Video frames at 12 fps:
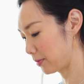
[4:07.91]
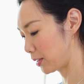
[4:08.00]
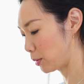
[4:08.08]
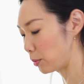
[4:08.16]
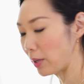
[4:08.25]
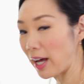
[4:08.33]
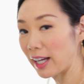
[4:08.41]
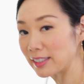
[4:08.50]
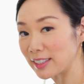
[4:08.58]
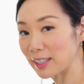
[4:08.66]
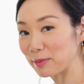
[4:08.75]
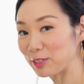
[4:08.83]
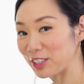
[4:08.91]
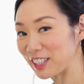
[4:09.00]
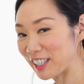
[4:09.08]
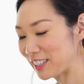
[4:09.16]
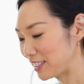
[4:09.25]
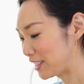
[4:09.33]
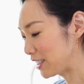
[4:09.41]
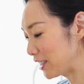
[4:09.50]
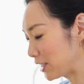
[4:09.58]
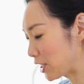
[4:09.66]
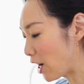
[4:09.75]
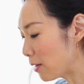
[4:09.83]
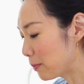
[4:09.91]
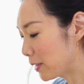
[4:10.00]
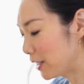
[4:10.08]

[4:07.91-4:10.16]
So we'll add some green onions to the top.